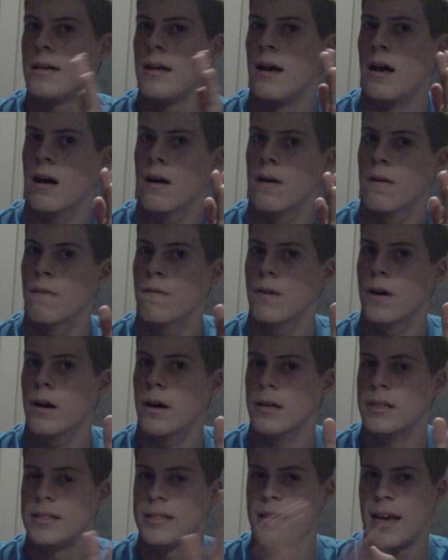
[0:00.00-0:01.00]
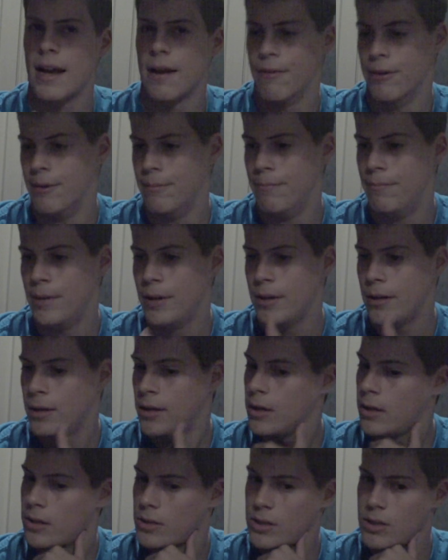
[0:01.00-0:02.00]
of Skyrim.
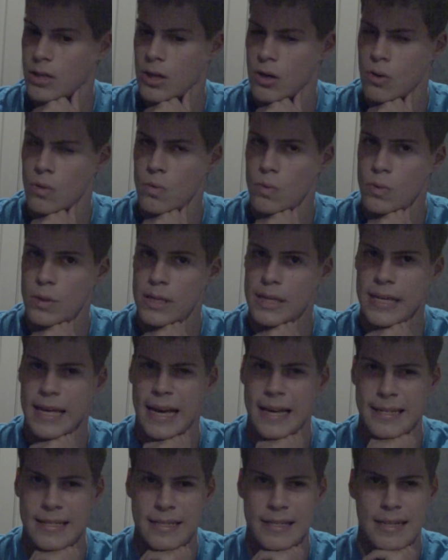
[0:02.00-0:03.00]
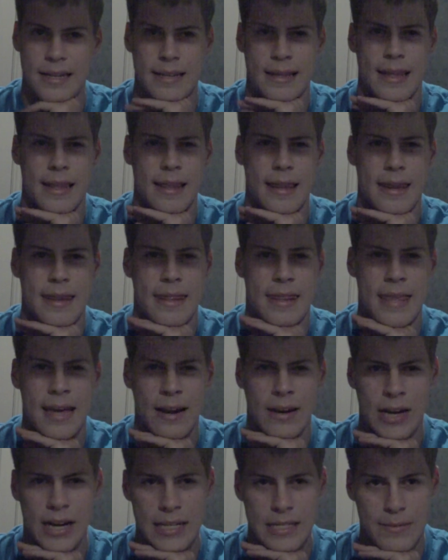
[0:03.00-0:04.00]
So yes,
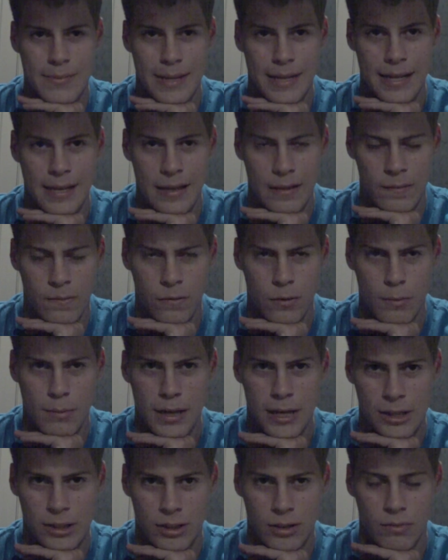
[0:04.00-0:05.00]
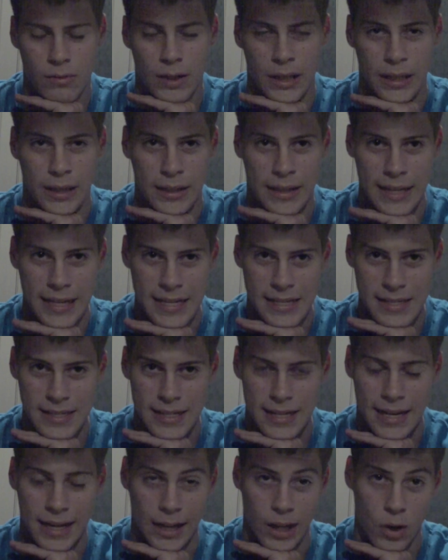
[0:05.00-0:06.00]
there has been information released
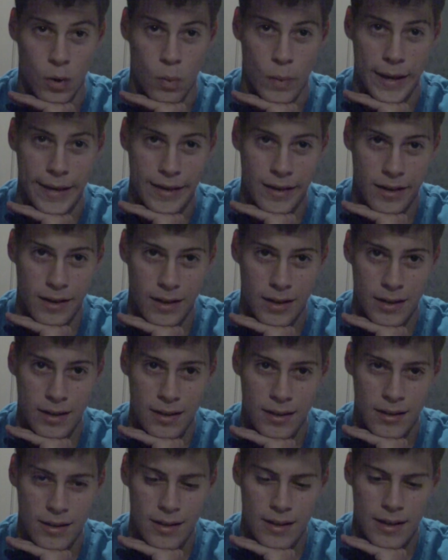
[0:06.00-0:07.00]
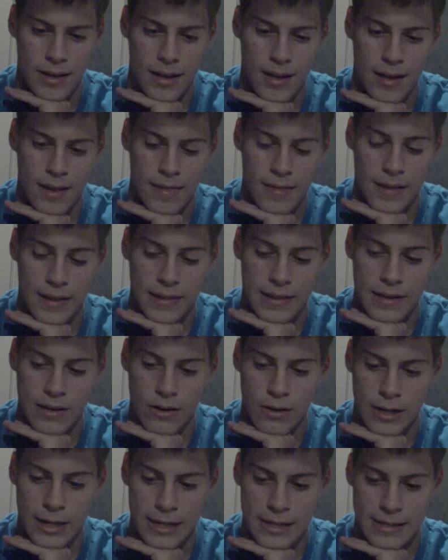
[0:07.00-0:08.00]
at QuakeCon that
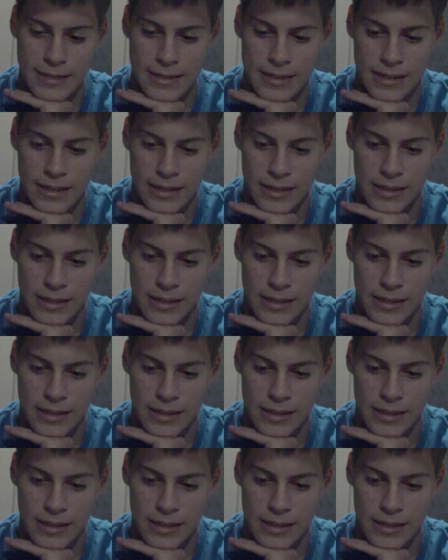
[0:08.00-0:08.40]
there is